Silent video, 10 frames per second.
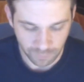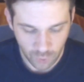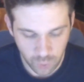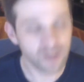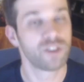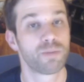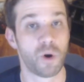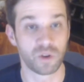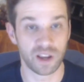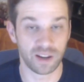quitting
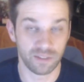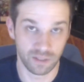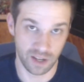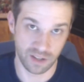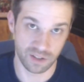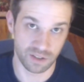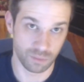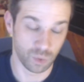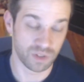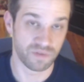smoking
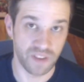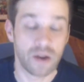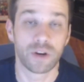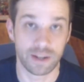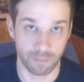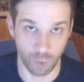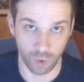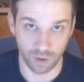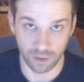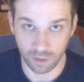was very
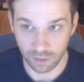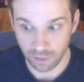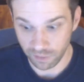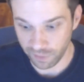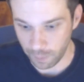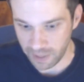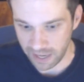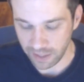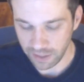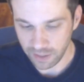important for
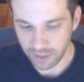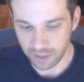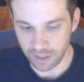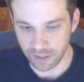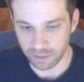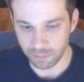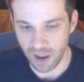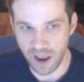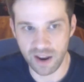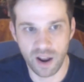me.
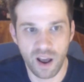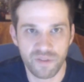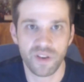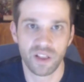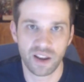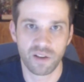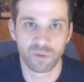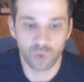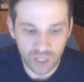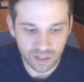And I feel like
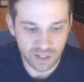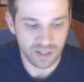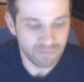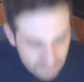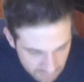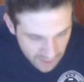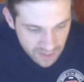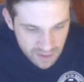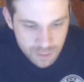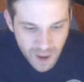I've really,
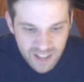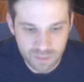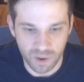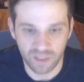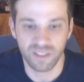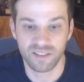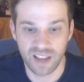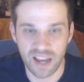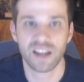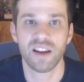in this past month,
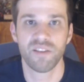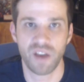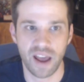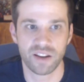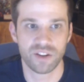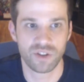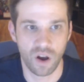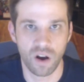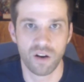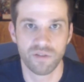taken advantage
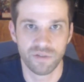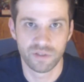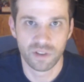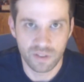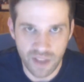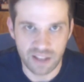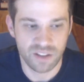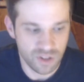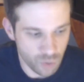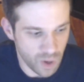of that
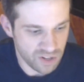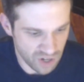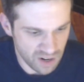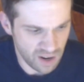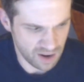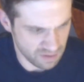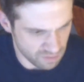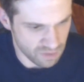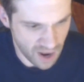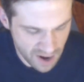situation,
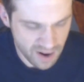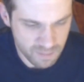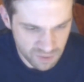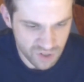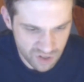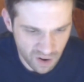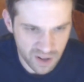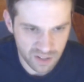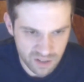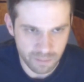and I'm
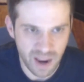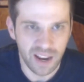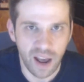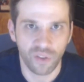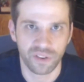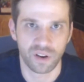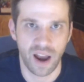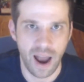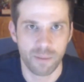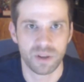starting to make healthier
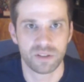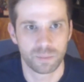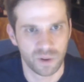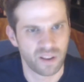habits, but